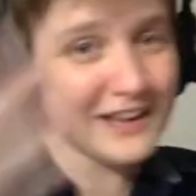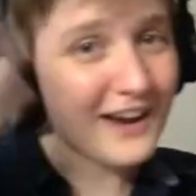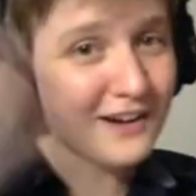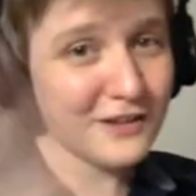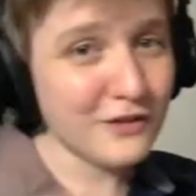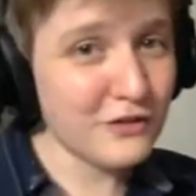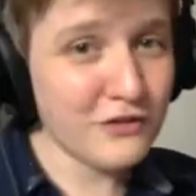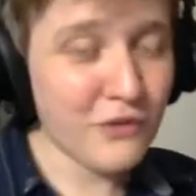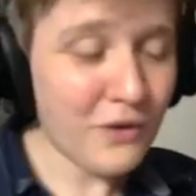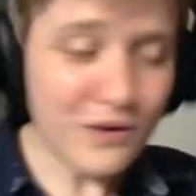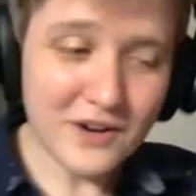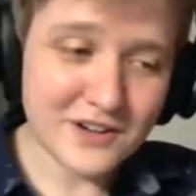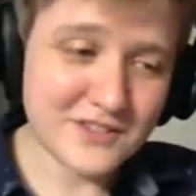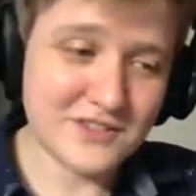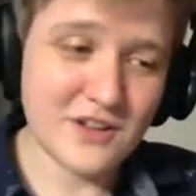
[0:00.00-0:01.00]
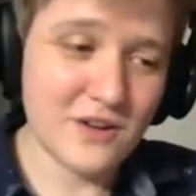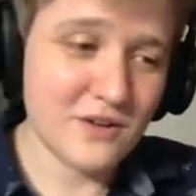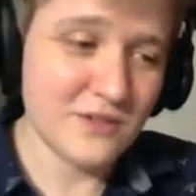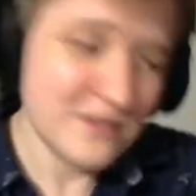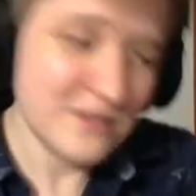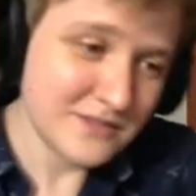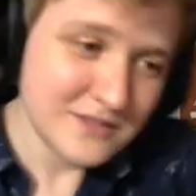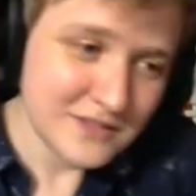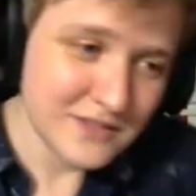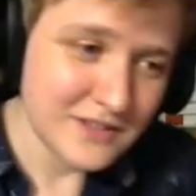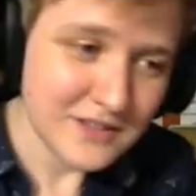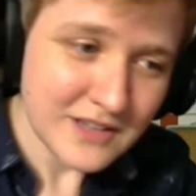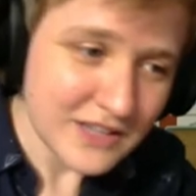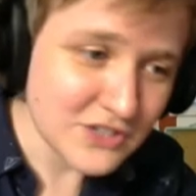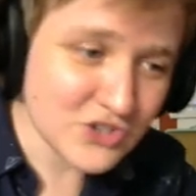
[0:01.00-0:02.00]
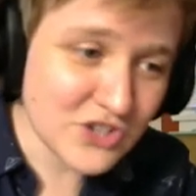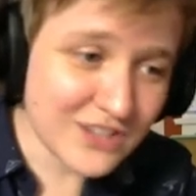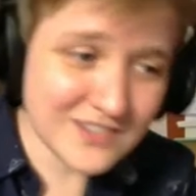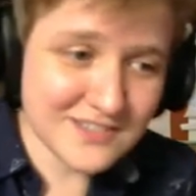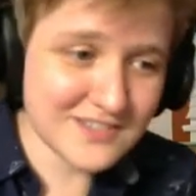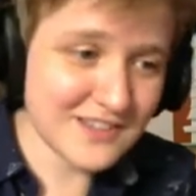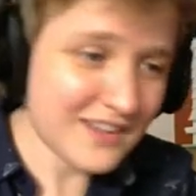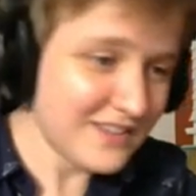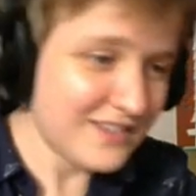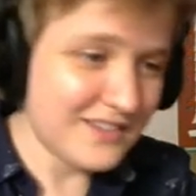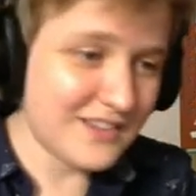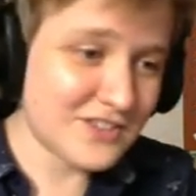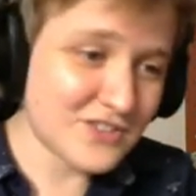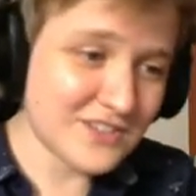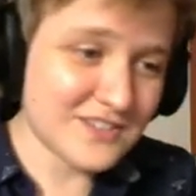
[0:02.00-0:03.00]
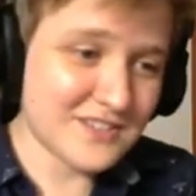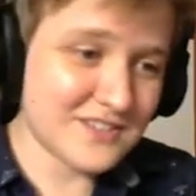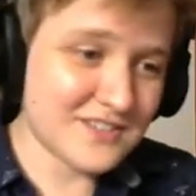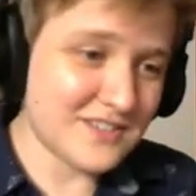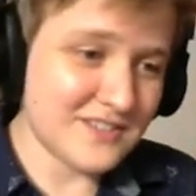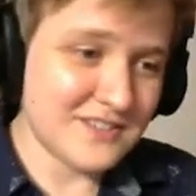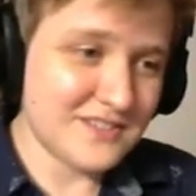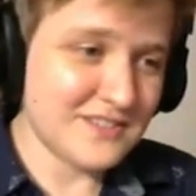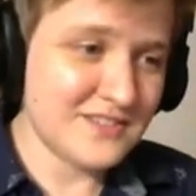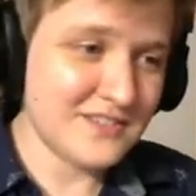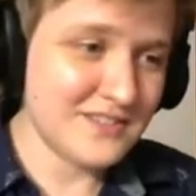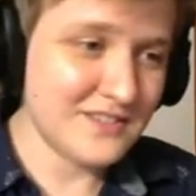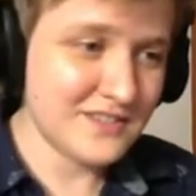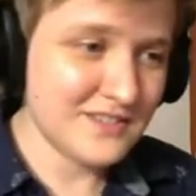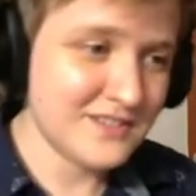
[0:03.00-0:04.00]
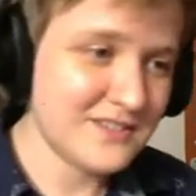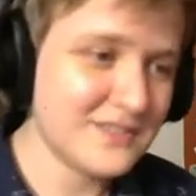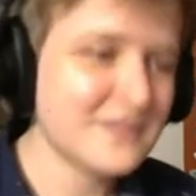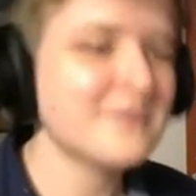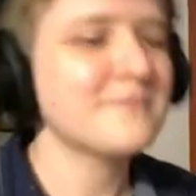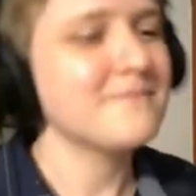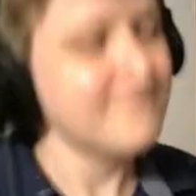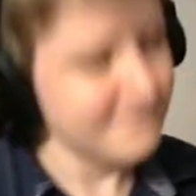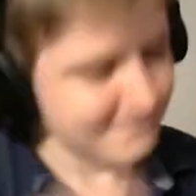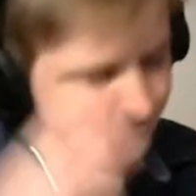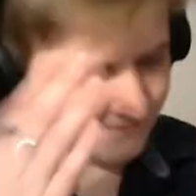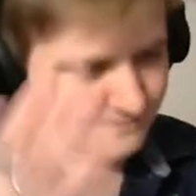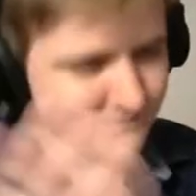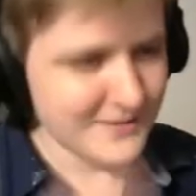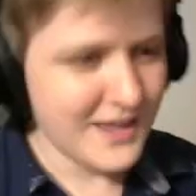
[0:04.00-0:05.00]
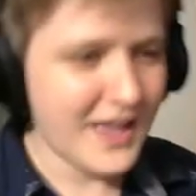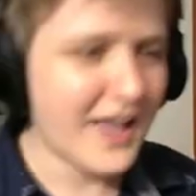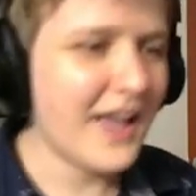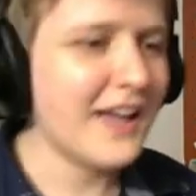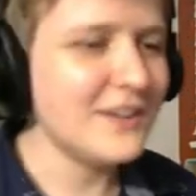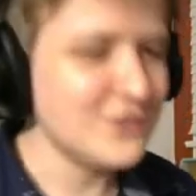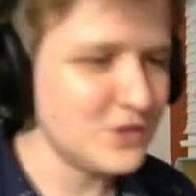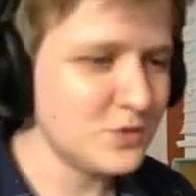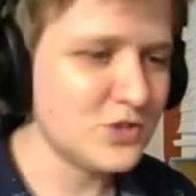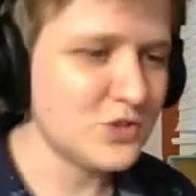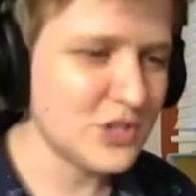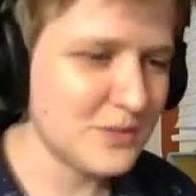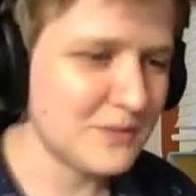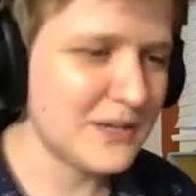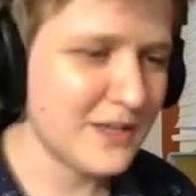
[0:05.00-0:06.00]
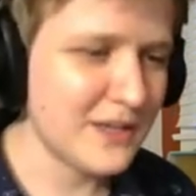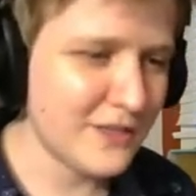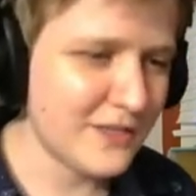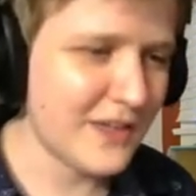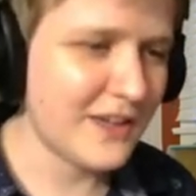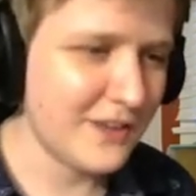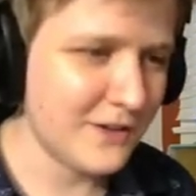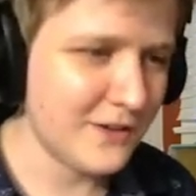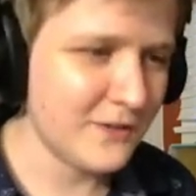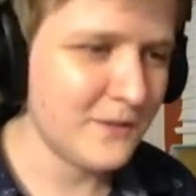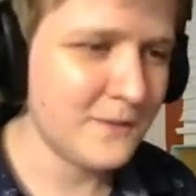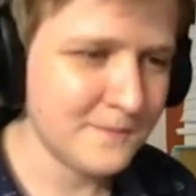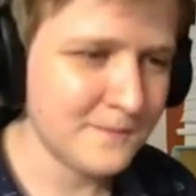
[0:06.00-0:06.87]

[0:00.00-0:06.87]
to. out of the four, so happily ever it's just after, it's just thanks to you. Hey, let's see what's you, next Jiminy. in the storybook. Thank you.